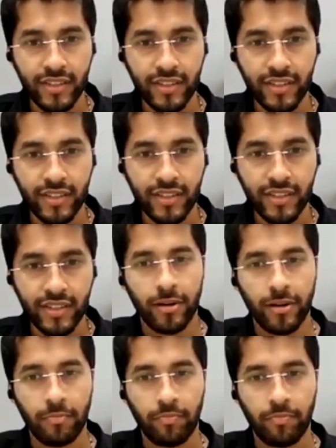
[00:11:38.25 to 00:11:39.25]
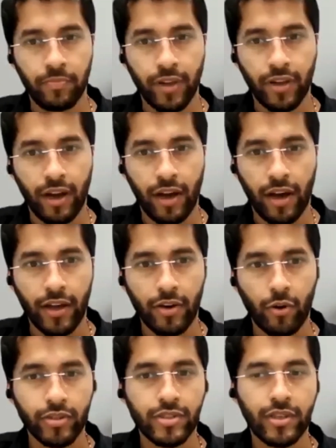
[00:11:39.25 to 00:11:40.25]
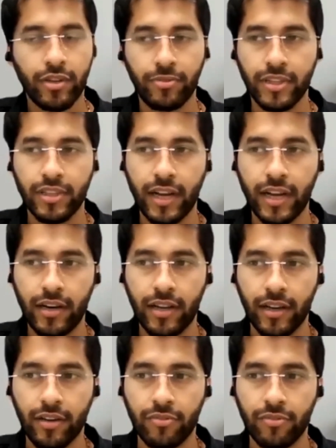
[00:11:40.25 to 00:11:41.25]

And I honestly feel that if